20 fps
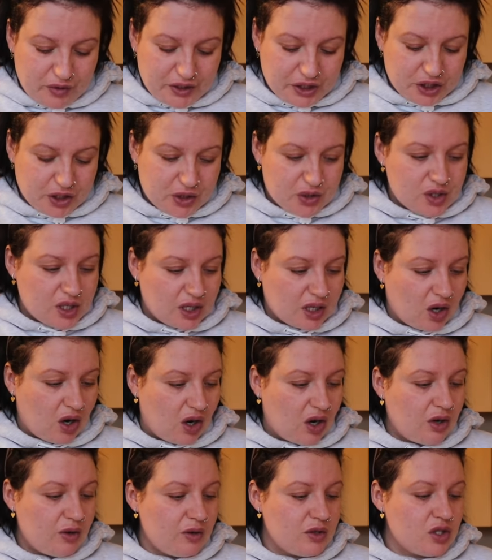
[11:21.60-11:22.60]
reduce I
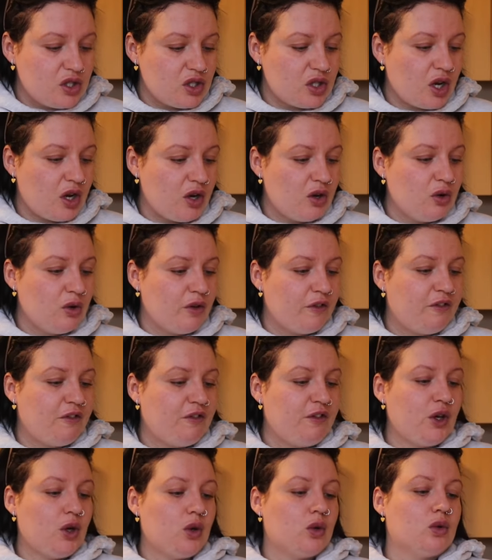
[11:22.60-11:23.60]
got. So
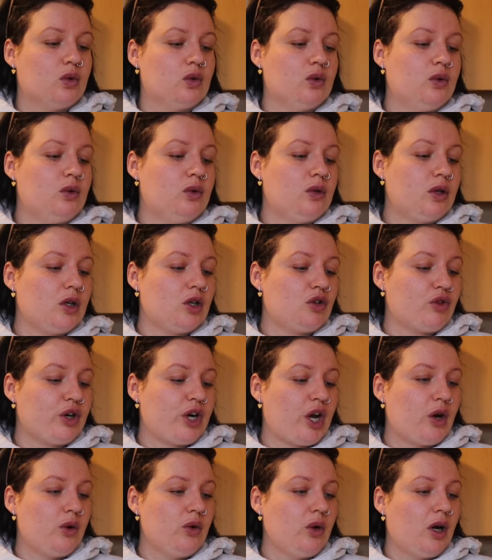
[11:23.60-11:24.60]
Fuel
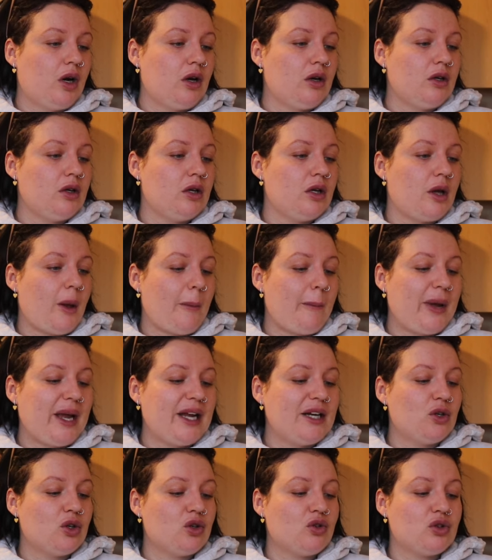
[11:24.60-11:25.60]
granola,
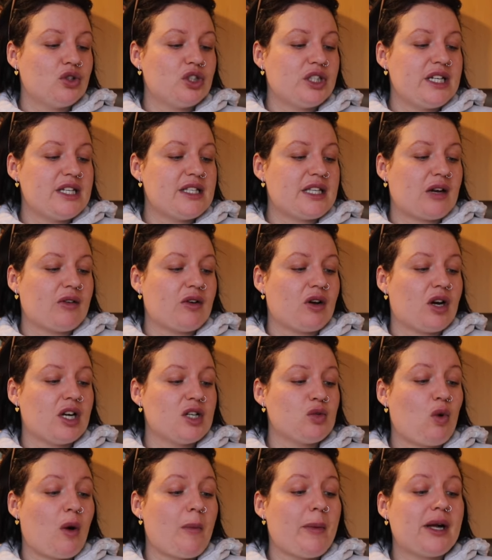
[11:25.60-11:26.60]
peanut crunch. These sound
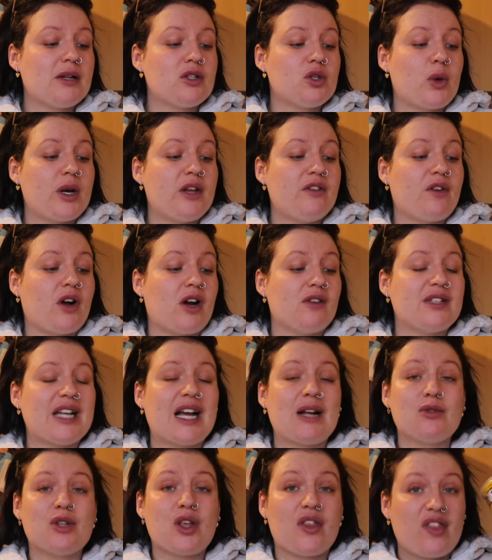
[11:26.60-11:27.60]
nice. £1.25
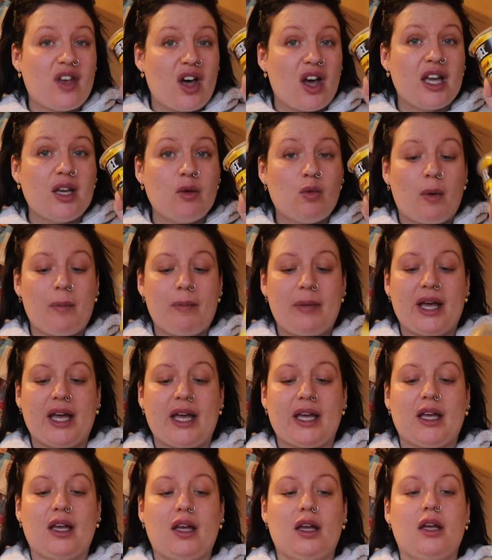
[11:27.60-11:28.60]
down to
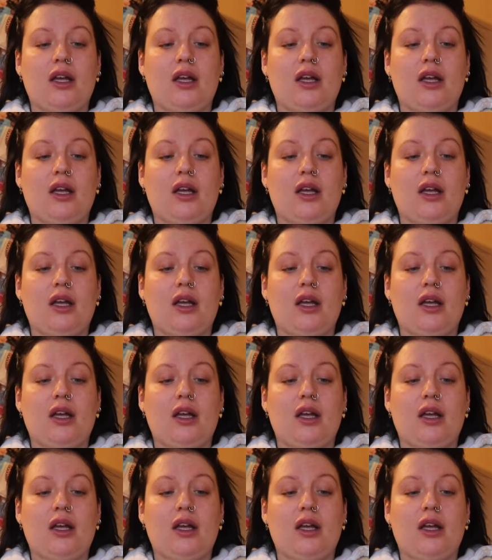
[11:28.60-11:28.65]
31p.